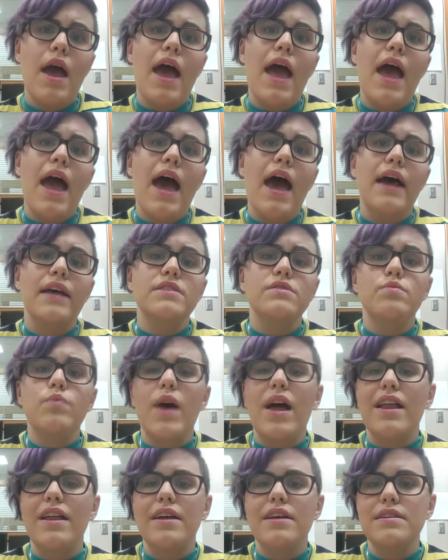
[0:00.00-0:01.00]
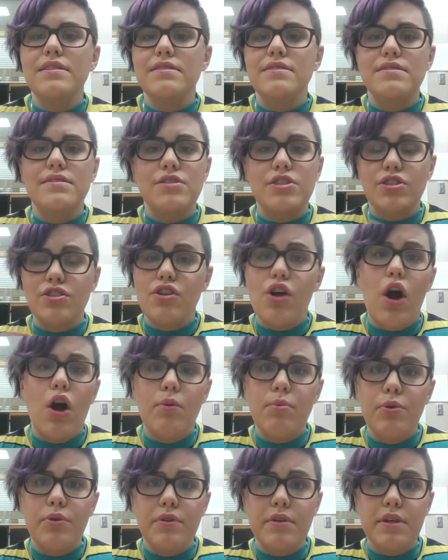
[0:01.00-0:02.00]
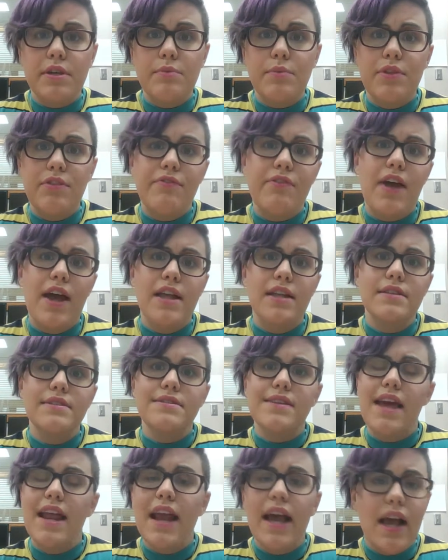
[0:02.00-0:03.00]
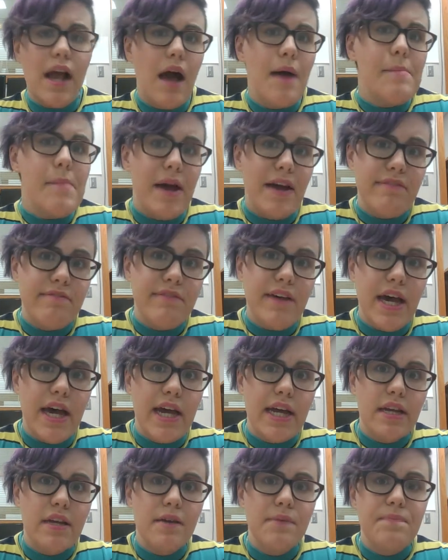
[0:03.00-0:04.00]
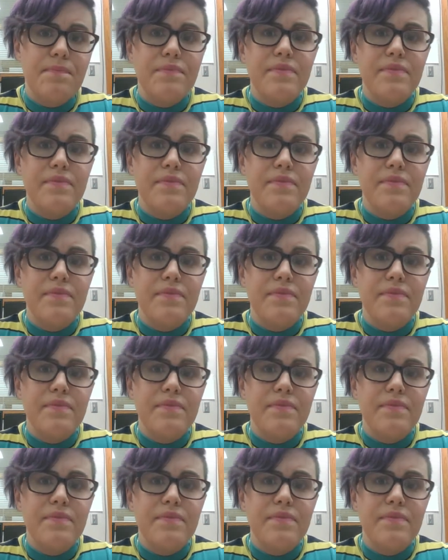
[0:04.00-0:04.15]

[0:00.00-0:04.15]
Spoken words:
as well as just carpooling with friends, and I got by fine.